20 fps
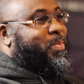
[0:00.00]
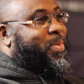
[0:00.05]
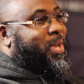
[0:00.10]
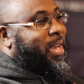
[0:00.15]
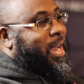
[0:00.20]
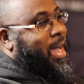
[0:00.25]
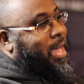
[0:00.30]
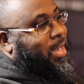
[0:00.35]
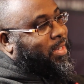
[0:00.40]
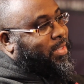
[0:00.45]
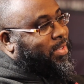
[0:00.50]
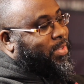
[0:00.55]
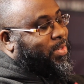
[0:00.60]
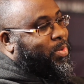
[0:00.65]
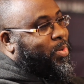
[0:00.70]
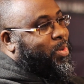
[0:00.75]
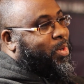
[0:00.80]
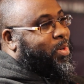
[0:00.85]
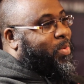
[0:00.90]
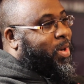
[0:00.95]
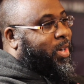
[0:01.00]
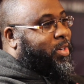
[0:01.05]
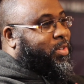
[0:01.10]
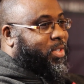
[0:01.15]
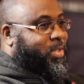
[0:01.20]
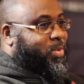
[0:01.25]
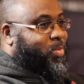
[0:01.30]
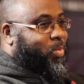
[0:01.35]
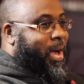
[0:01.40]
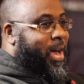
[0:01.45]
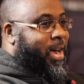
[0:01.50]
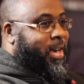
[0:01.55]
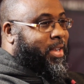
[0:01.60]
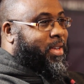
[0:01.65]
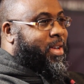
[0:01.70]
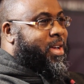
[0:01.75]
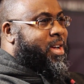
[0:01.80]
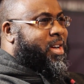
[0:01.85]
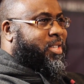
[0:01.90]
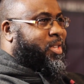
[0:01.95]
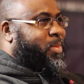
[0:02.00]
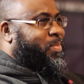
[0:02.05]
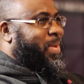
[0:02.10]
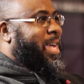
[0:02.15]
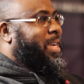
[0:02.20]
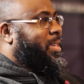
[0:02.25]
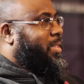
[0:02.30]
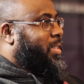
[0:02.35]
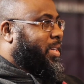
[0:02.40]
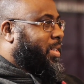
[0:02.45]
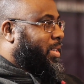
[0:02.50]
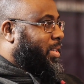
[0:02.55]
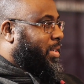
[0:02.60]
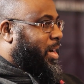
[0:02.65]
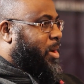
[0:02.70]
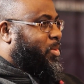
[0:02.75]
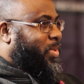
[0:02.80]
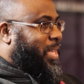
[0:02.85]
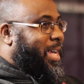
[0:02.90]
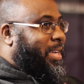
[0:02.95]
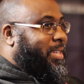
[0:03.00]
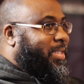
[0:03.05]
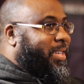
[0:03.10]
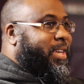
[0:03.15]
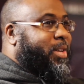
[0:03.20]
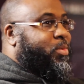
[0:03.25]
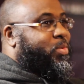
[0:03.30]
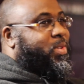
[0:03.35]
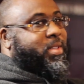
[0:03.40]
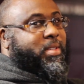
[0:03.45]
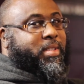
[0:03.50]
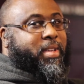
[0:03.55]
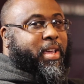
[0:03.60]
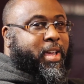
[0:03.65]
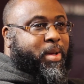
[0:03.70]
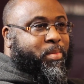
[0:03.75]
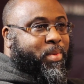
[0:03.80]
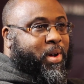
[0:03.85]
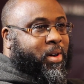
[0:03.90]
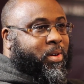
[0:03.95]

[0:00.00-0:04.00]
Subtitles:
it but not listen to it while you're just riding. Because I'm 18. I was 18 when this came